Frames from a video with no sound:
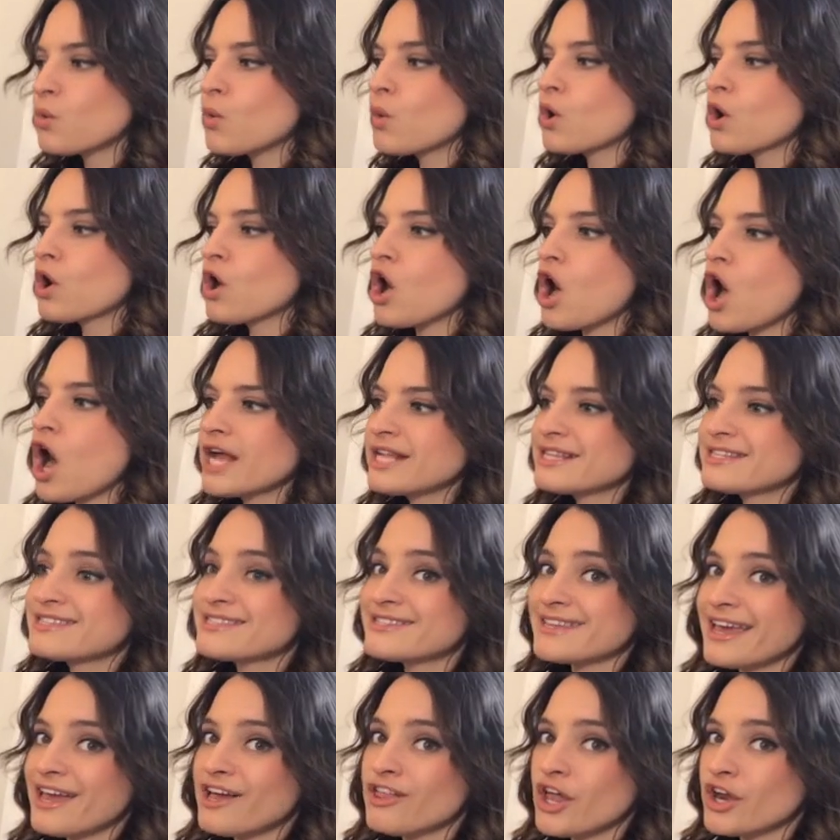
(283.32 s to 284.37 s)
or on
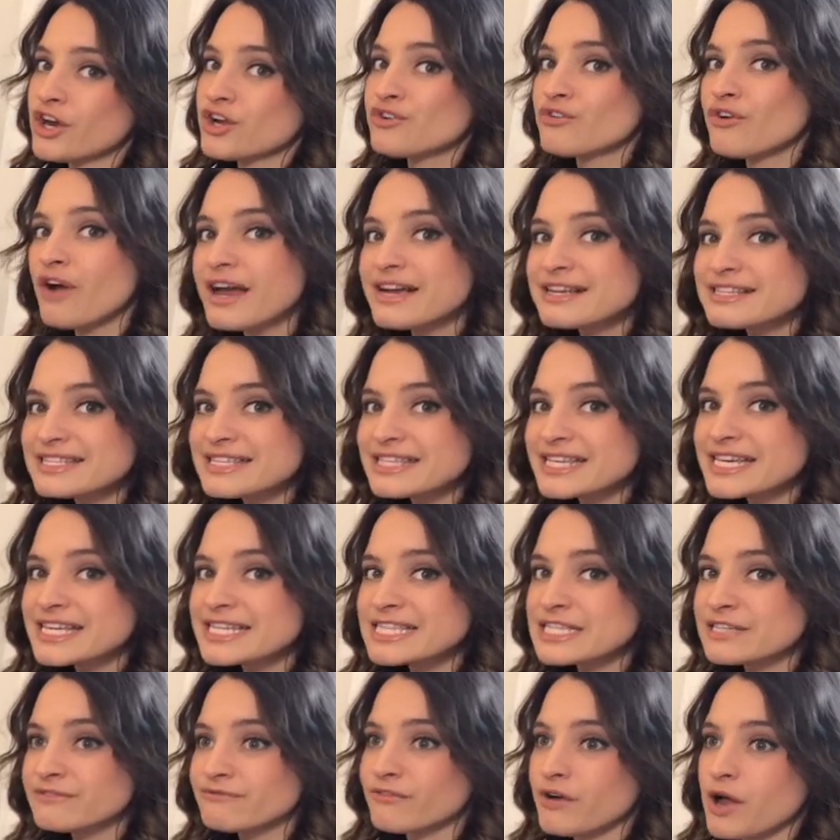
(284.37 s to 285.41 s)
sale on
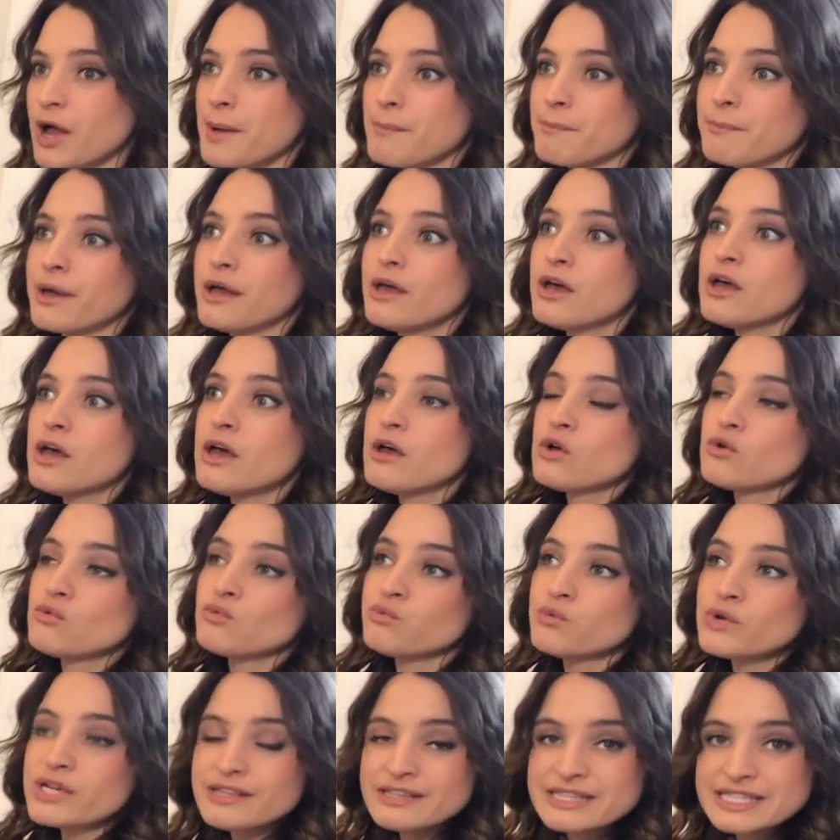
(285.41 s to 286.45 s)
Craigslist from
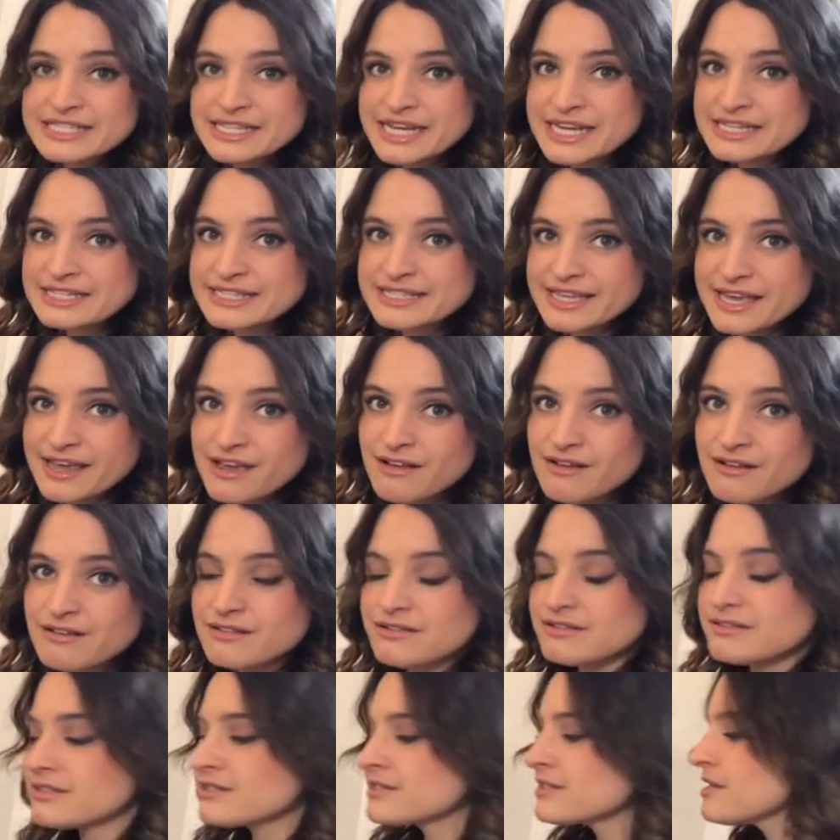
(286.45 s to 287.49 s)
real estate
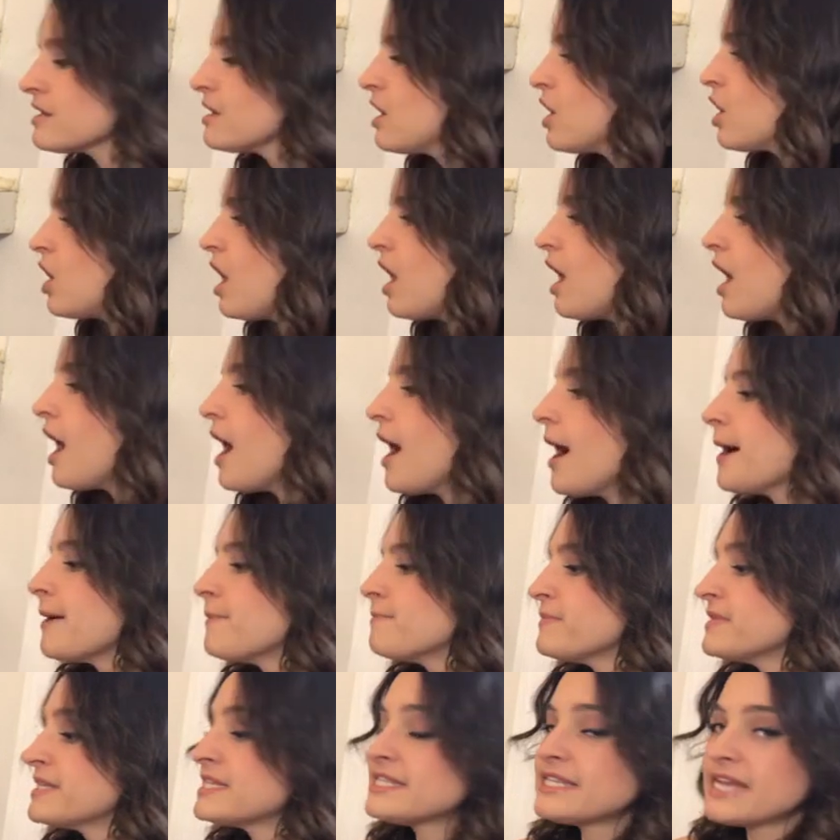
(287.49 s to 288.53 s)
sales,
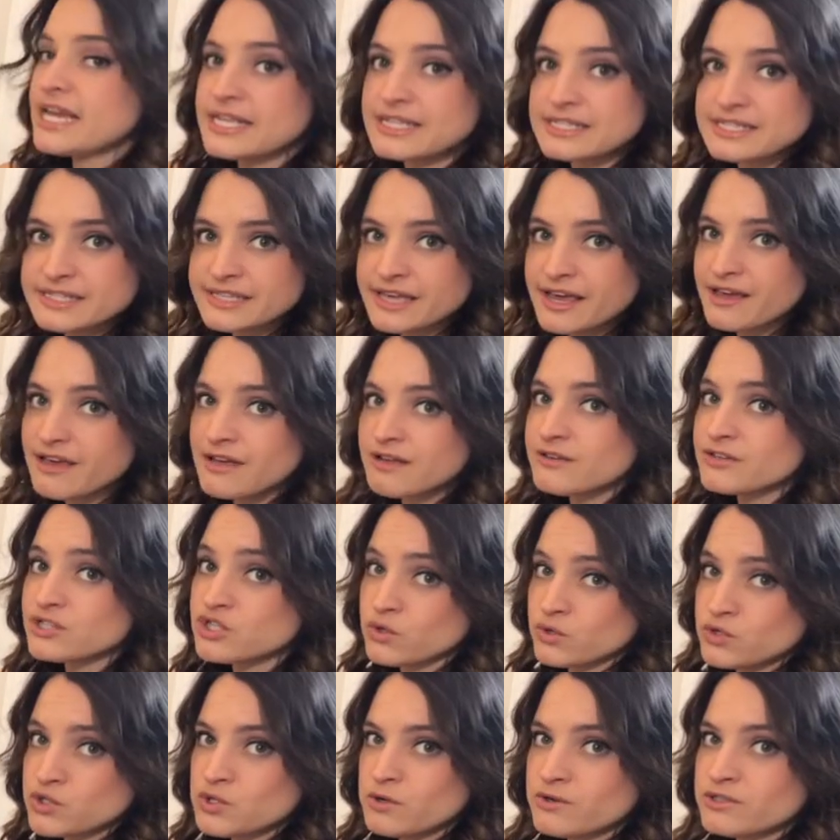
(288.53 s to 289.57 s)
estate sales,
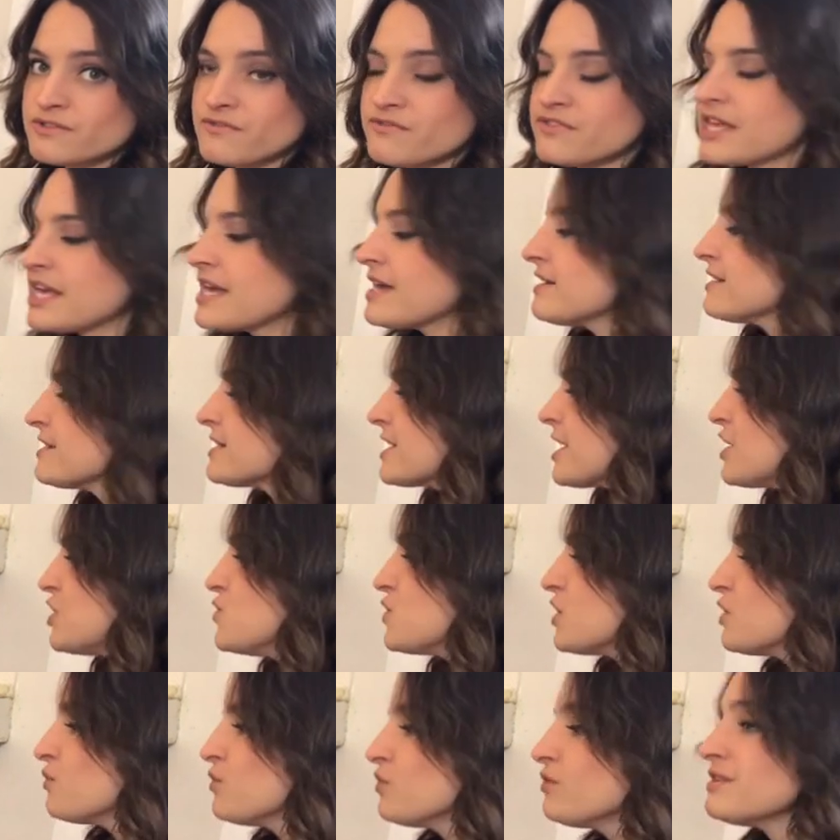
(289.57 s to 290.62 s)
those sorts of things. And
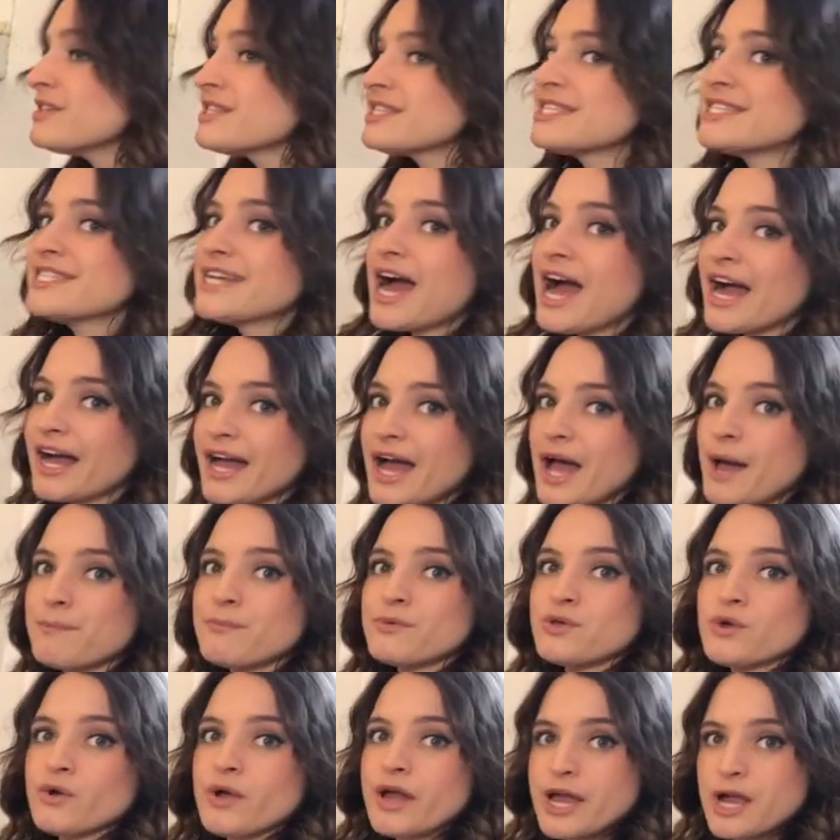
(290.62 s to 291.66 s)
you can really stock
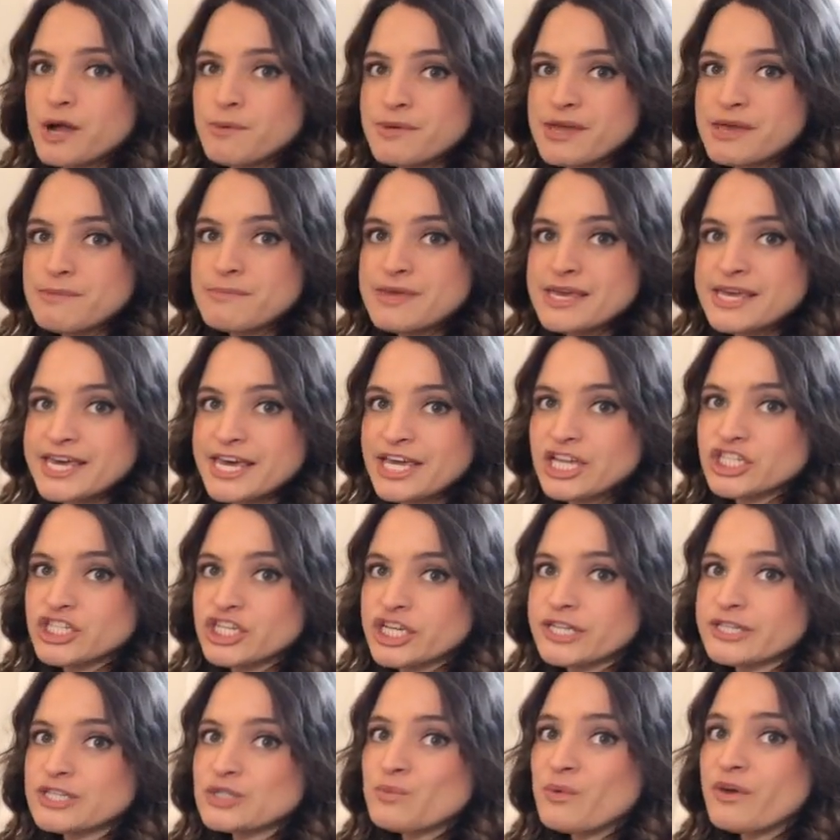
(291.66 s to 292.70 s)
up your Airbnb
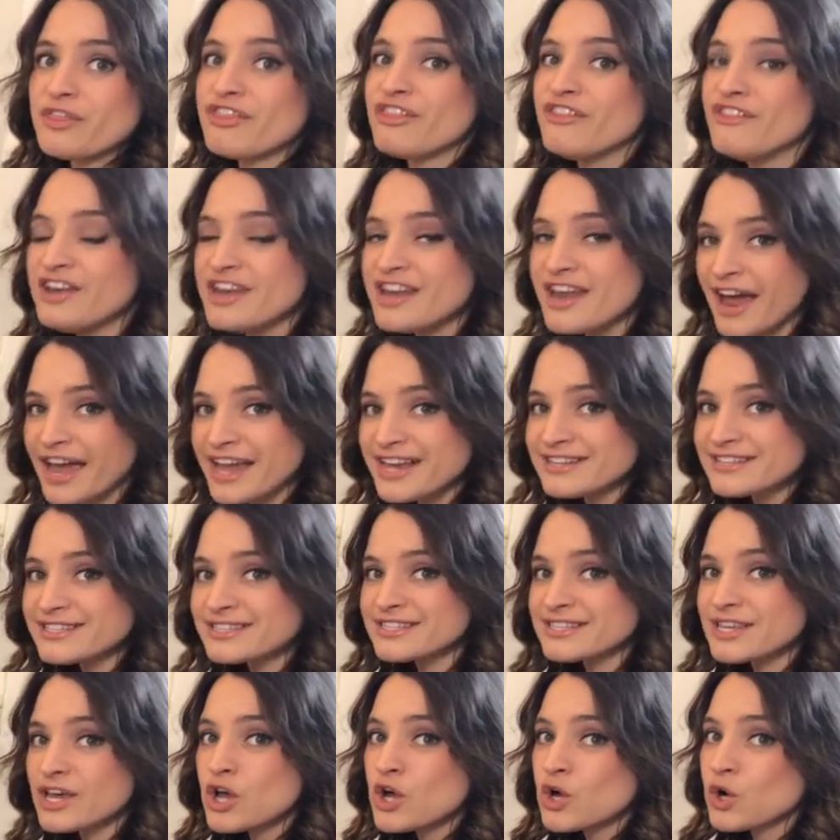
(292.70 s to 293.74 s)
kitchens with the
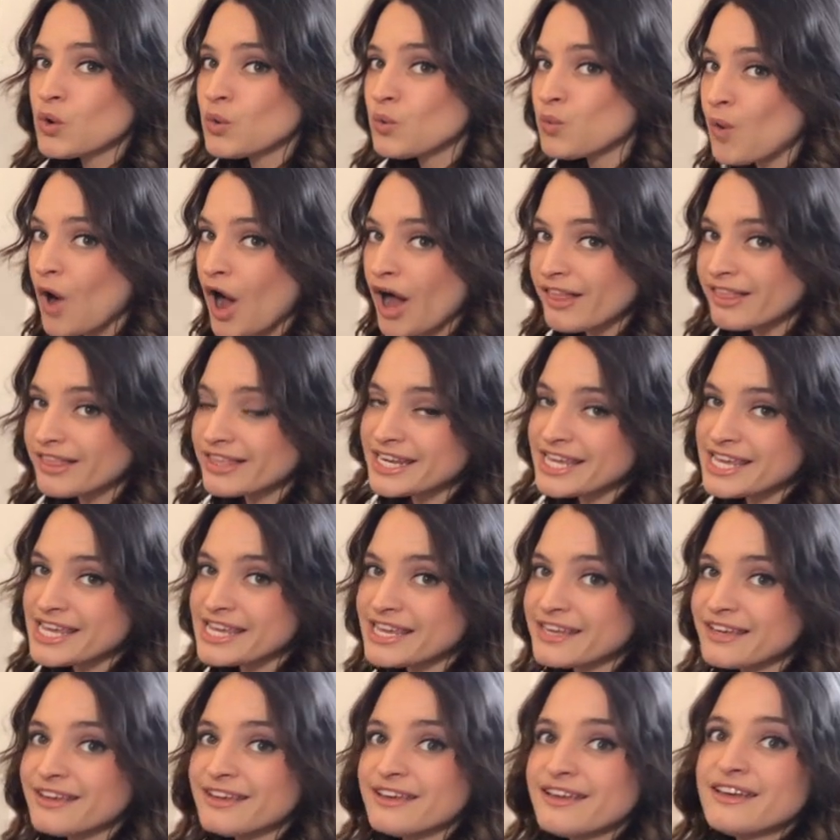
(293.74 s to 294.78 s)
nice
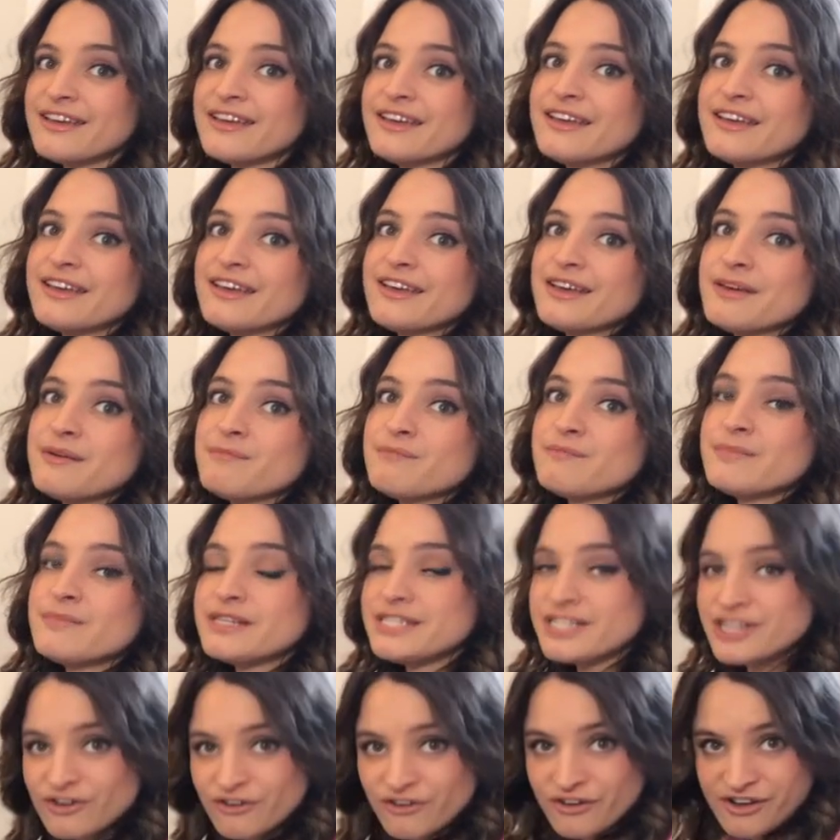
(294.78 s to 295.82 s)
quality
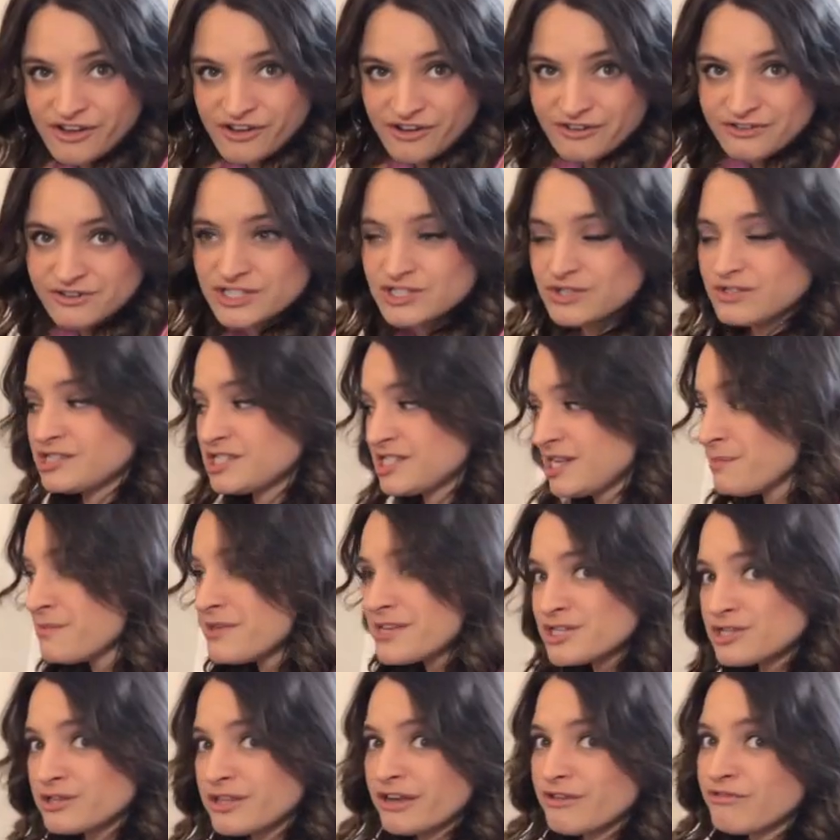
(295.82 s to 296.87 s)
materials. So some of
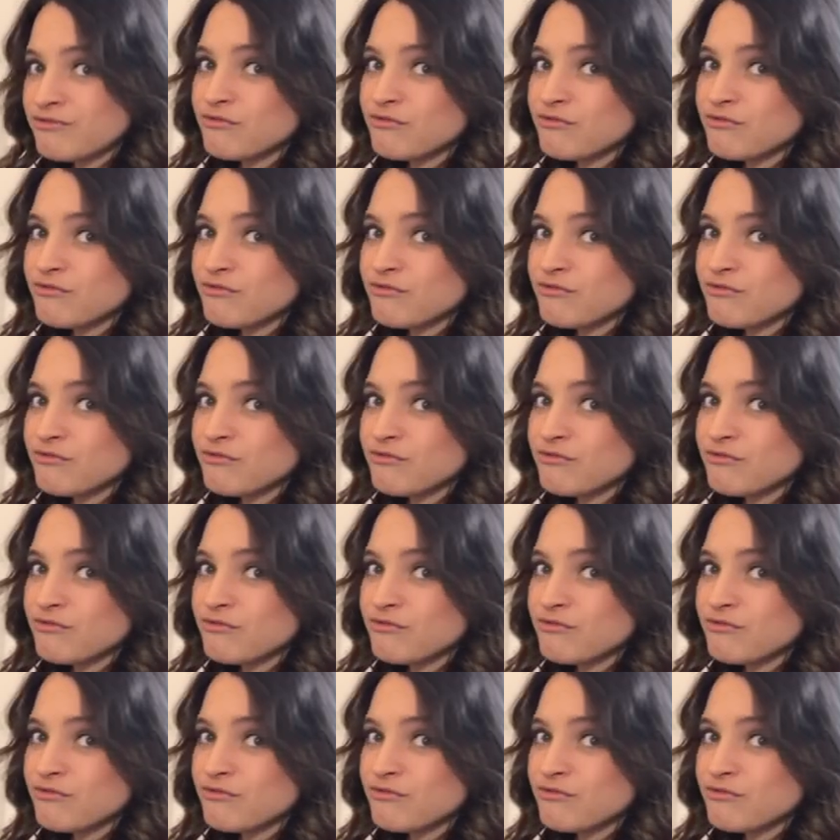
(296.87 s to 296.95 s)
these are like